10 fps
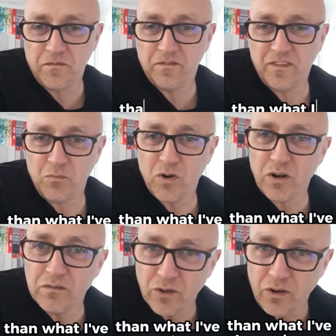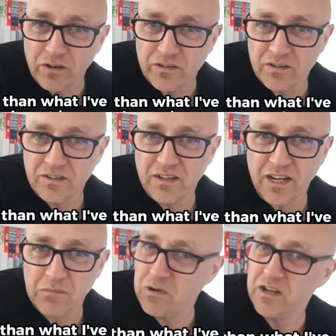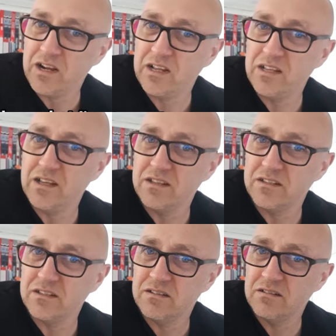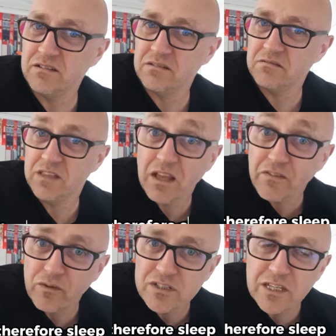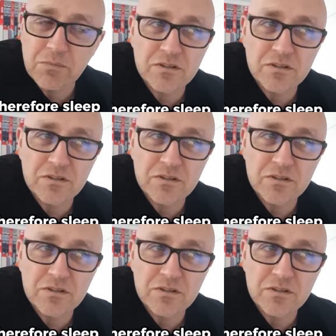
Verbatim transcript: than what I've learnt in my younger years. Therefore, sleep is